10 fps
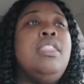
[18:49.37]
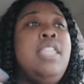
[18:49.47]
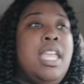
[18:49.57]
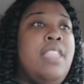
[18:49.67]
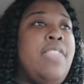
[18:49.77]

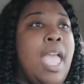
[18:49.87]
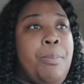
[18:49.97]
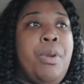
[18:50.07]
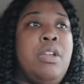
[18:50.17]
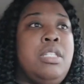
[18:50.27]
Then
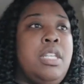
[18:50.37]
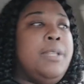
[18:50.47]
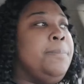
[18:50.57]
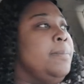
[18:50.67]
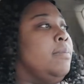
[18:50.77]
that
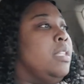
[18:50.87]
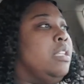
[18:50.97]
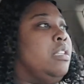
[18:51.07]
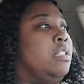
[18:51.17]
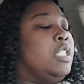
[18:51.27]

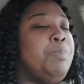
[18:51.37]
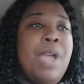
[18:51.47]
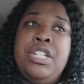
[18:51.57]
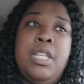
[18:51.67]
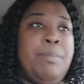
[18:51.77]
person,
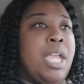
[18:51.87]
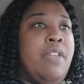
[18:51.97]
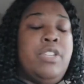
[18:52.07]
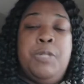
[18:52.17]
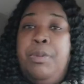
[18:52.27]
especially
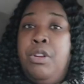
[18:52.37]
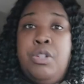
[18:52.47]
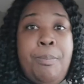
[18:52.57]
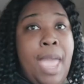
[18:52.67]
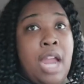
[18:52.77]
being of a
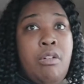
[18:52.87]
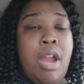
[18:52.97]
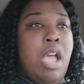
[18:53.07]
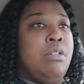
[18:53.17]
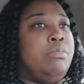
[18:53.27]
spiritual
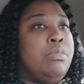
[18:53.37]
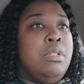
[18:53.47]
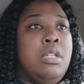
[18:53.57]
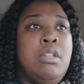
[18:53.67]
background,